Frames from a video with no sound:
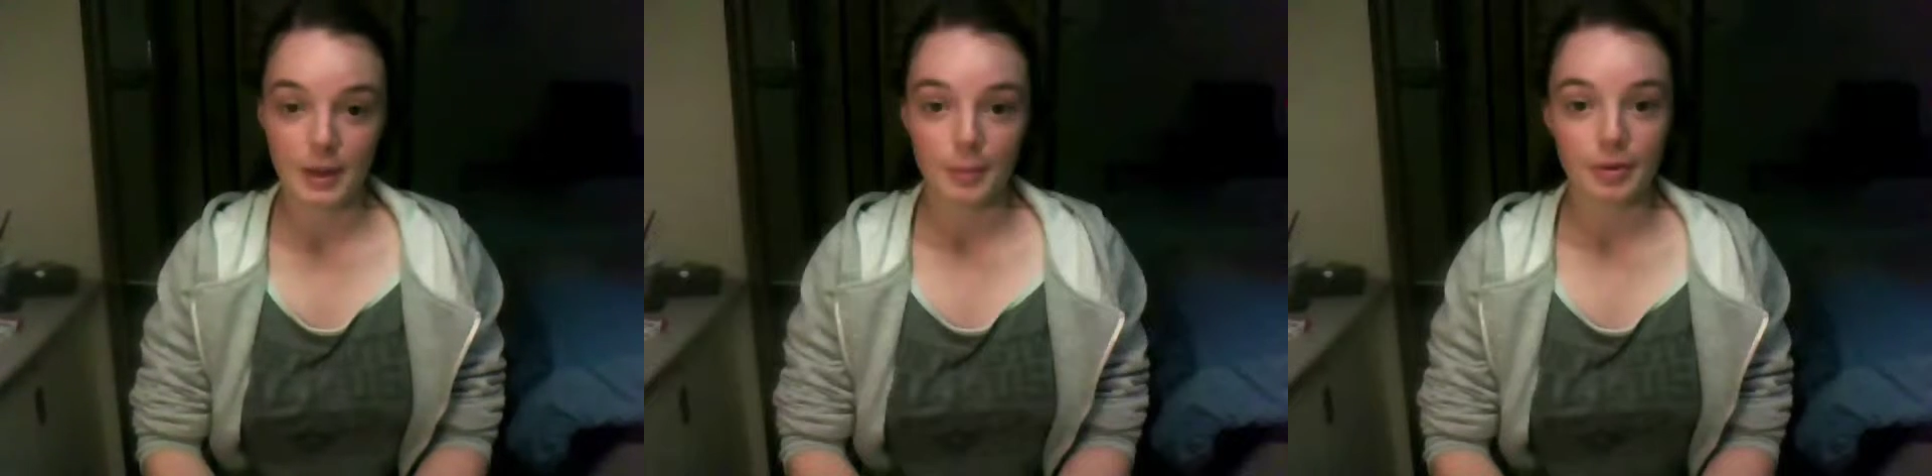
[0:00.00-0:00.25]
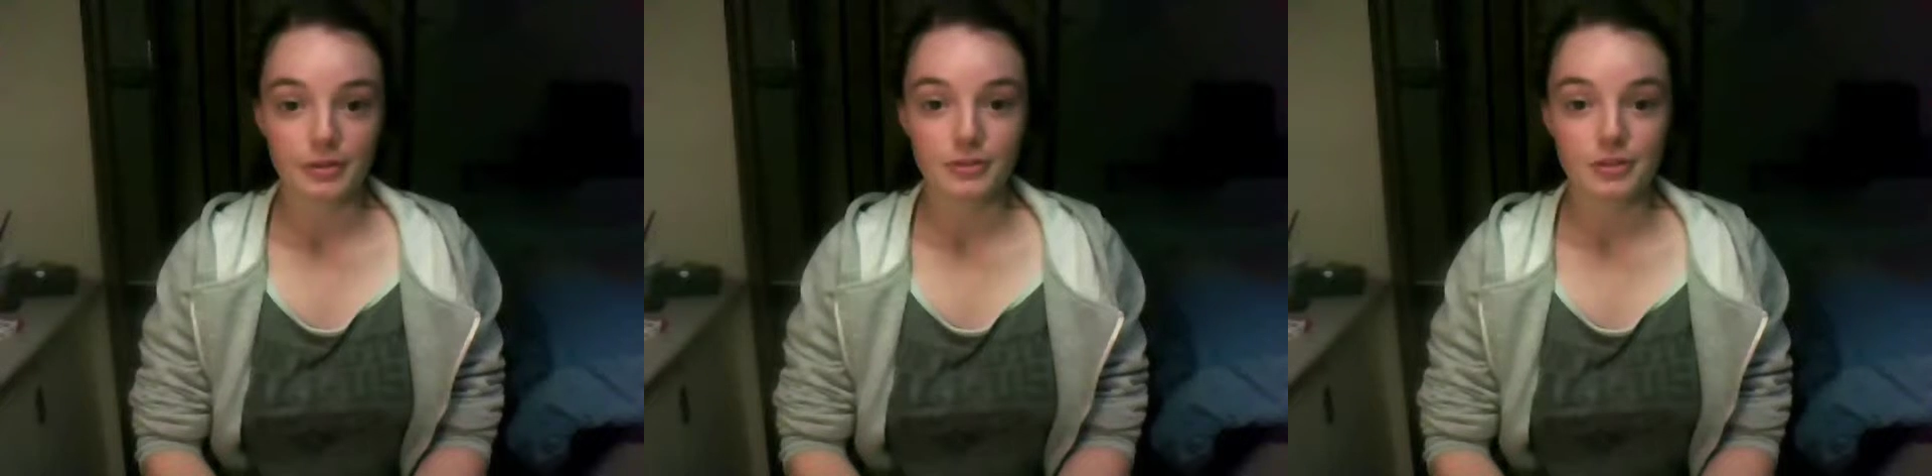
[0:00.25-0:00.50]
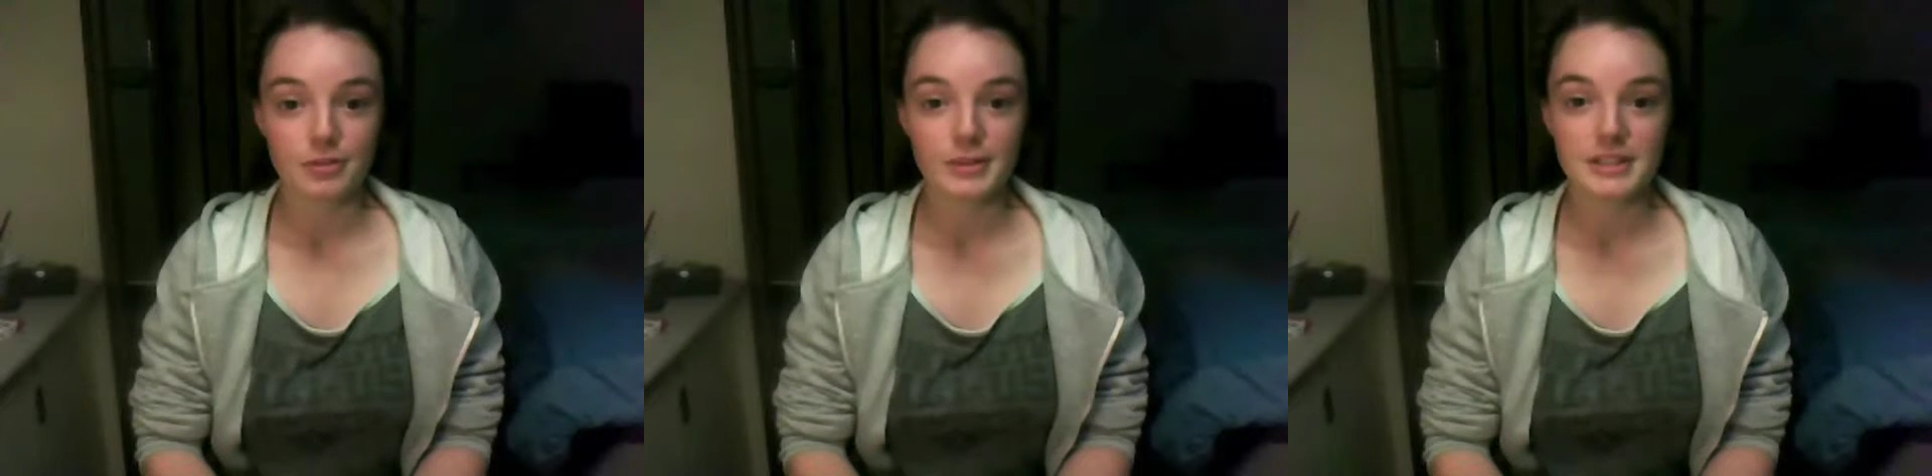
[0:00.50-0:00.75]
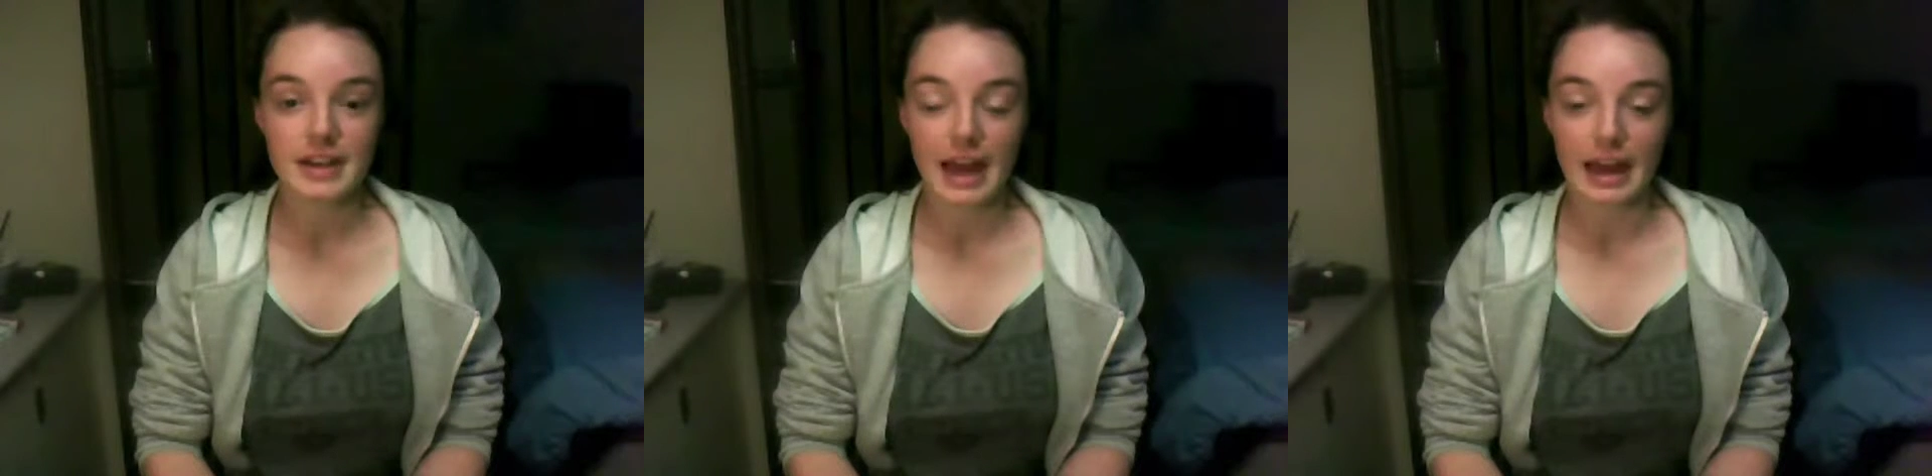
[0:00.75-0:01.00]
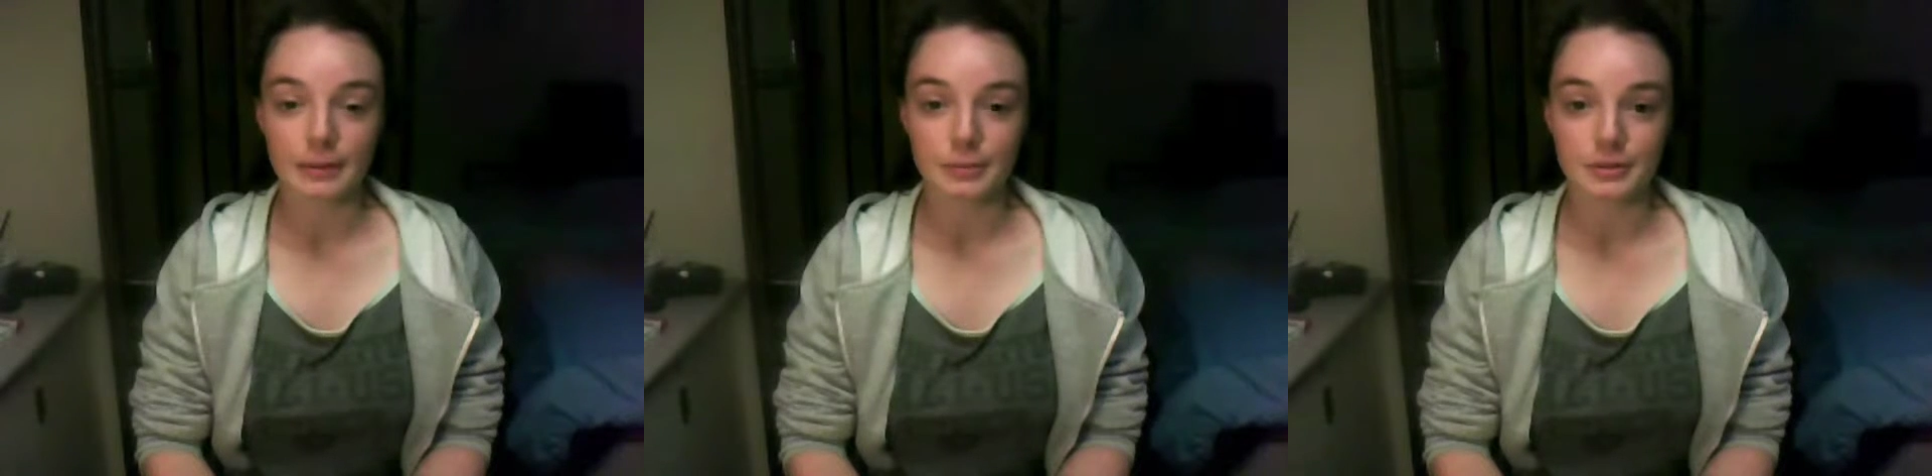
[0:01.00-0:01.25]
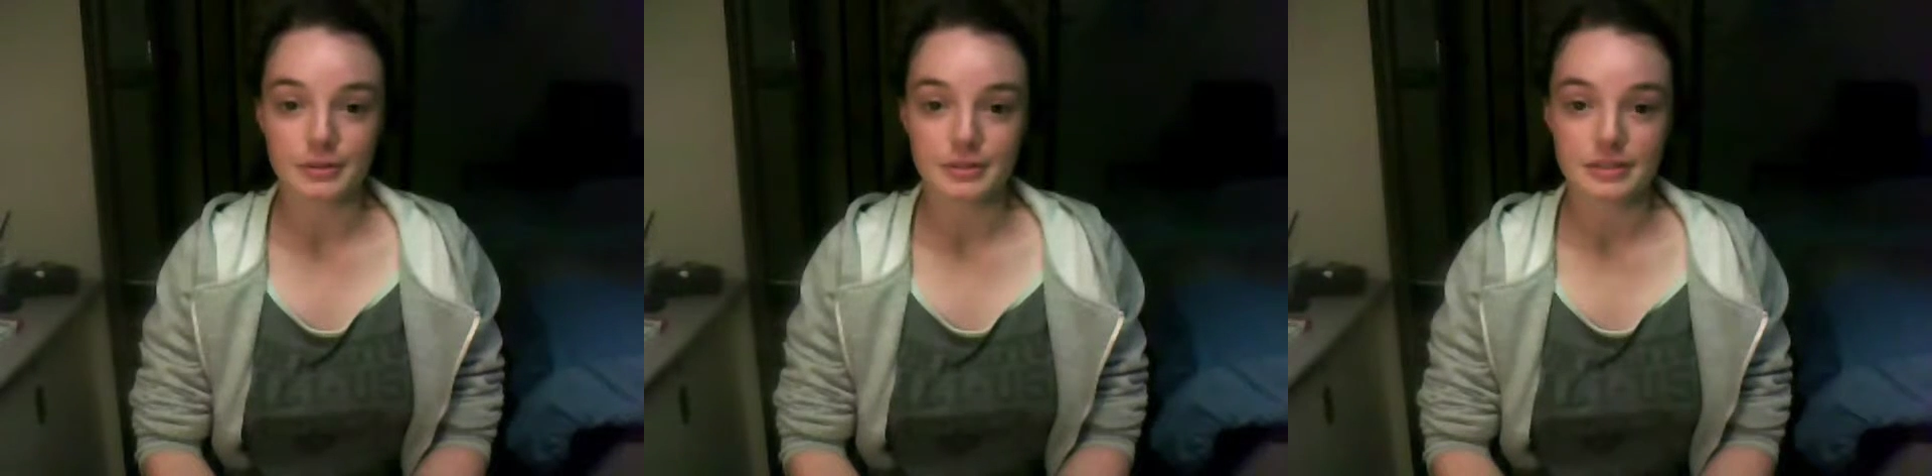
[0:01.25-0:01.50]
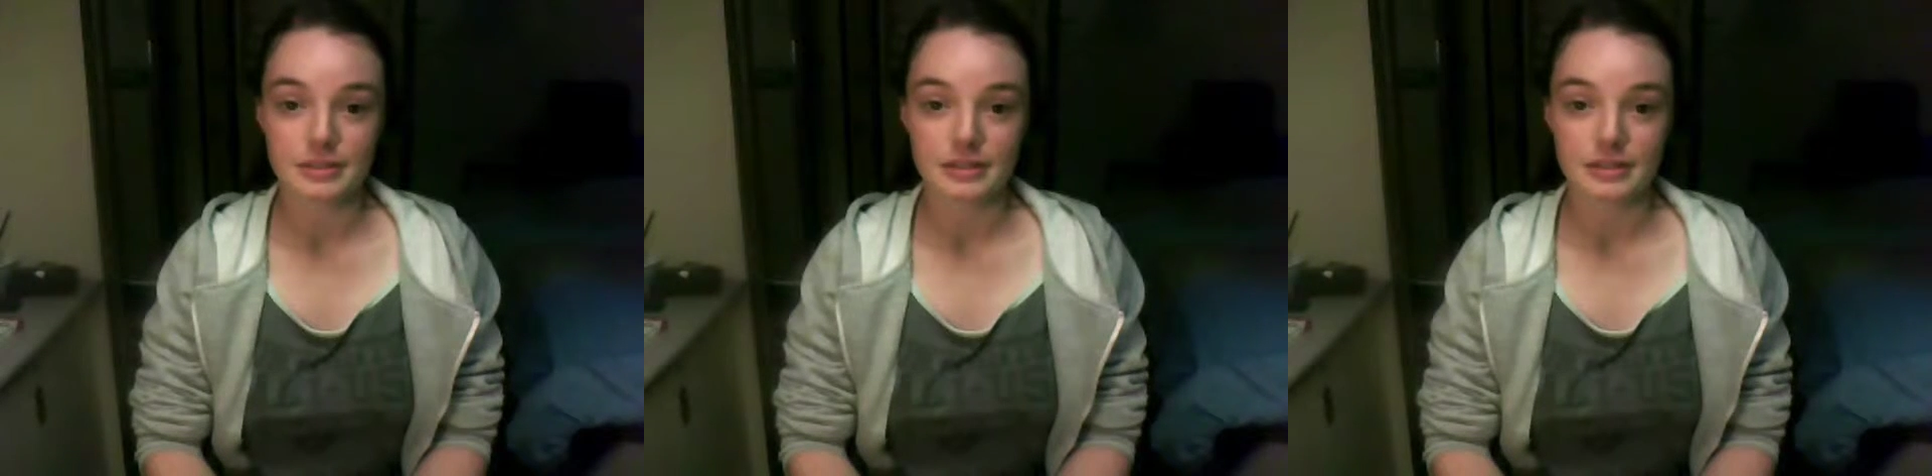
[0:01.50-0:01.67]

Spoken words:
Both humans and animals